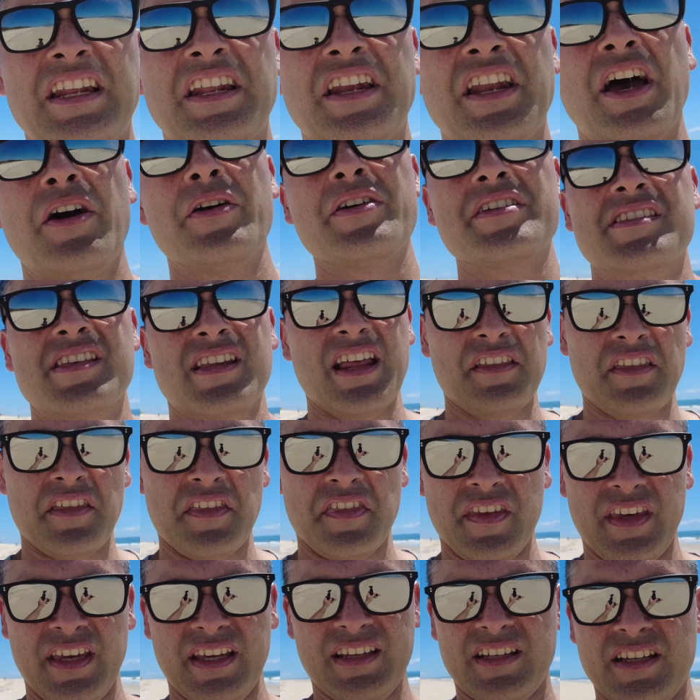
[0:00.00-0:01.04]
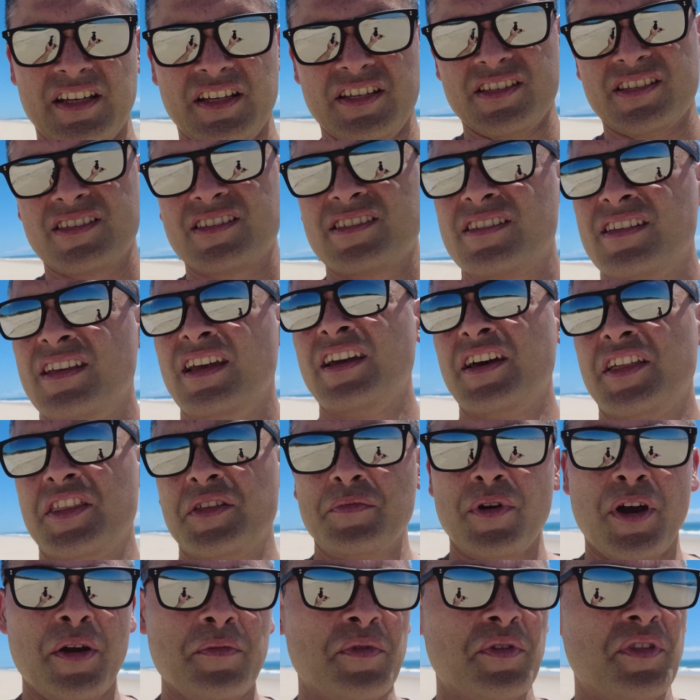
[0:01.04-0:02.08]
I know it's another thing, because at the
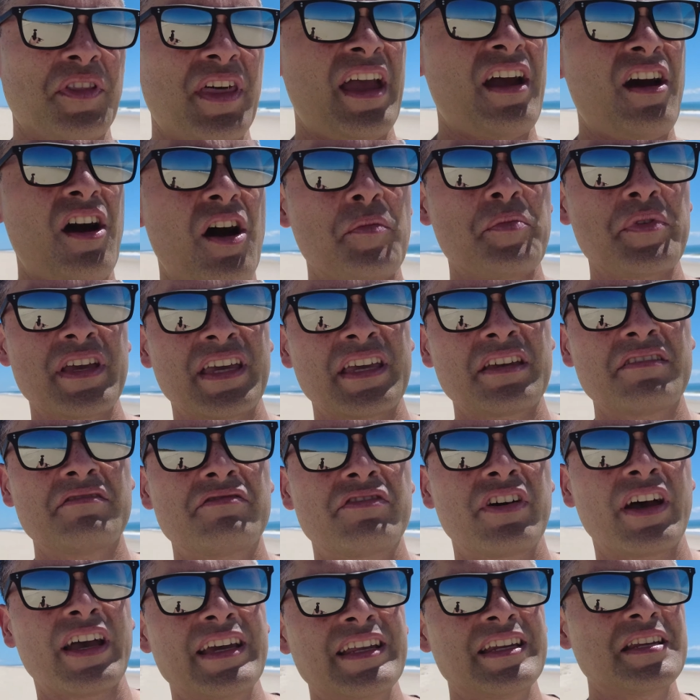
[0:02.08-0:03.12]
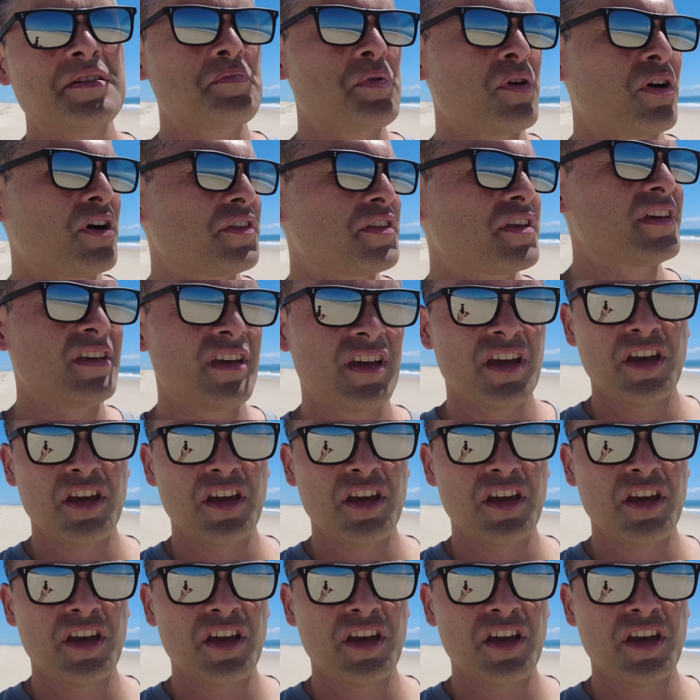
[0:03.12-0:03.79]
moment they are being invaded by the